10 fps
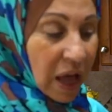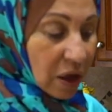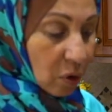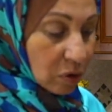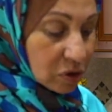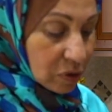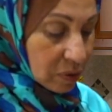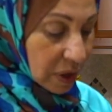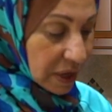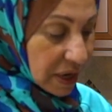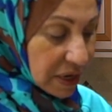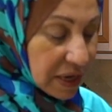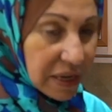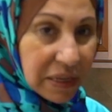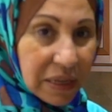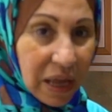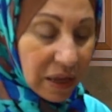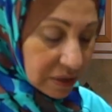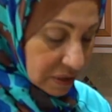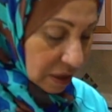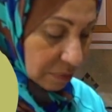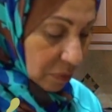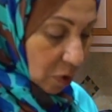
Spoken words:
I also gonna need some